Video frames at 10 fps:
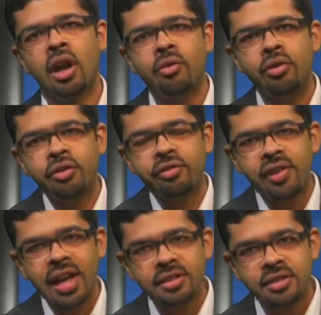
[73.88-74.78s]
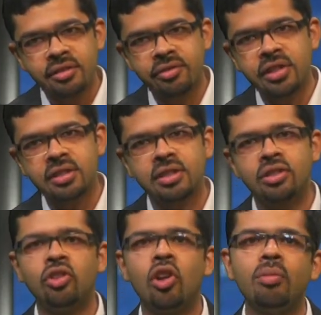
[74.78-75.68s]
For a flat surface,
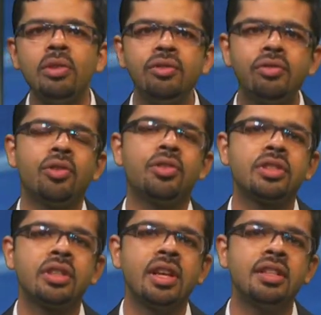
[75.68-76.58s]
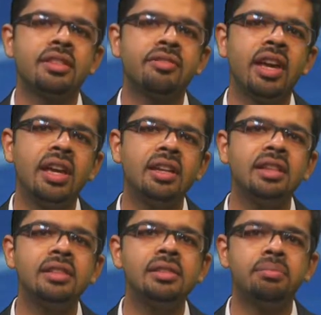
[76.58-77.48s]
the normal force is the
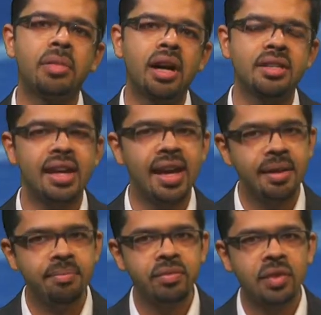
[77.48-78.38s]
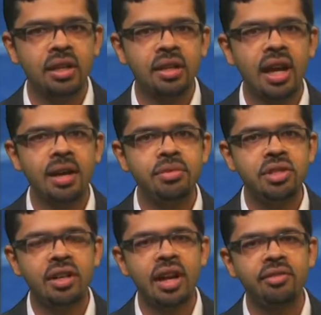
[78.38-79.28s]
vehicle mass m times
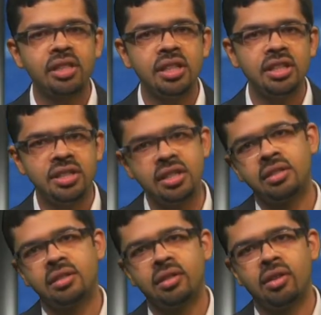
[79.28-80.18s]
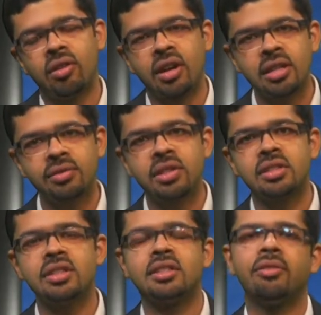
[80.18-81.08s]
the gravity g, or in other
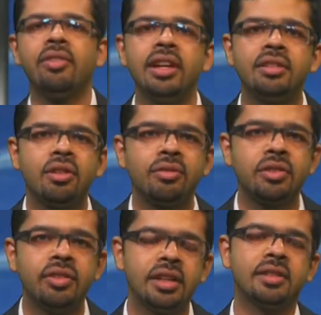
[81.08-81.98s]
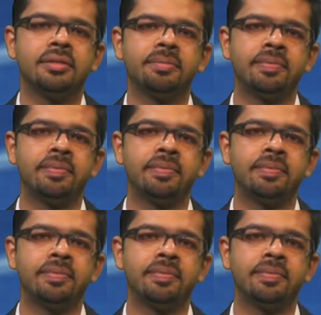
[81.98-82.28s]
words is the weight of the vehicle.